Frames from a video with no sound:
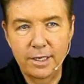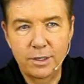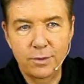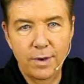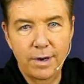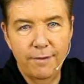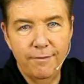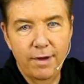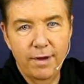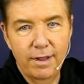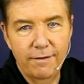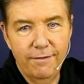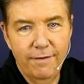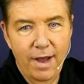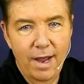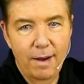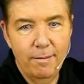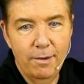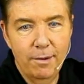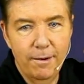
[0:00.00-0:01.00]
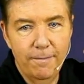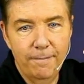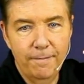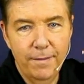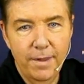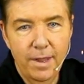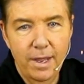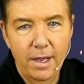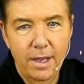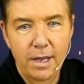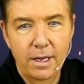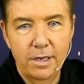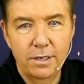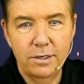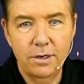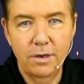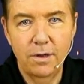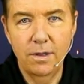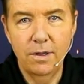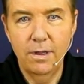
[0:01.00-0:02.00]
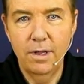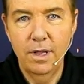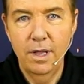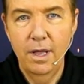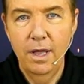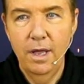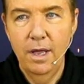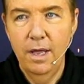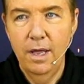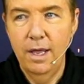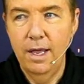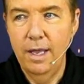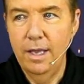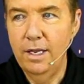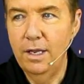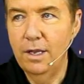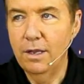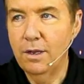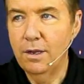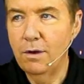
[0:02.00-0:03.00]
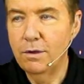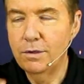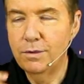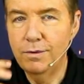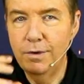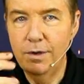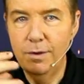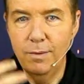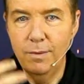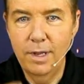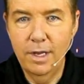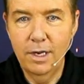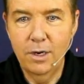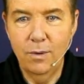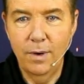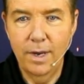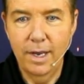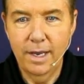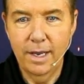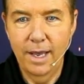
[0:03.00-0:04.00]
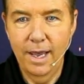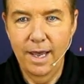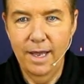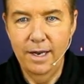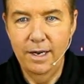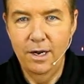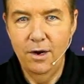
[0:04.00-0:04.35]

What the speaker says: rid of all the fiber. So it goes through you really quick, and you're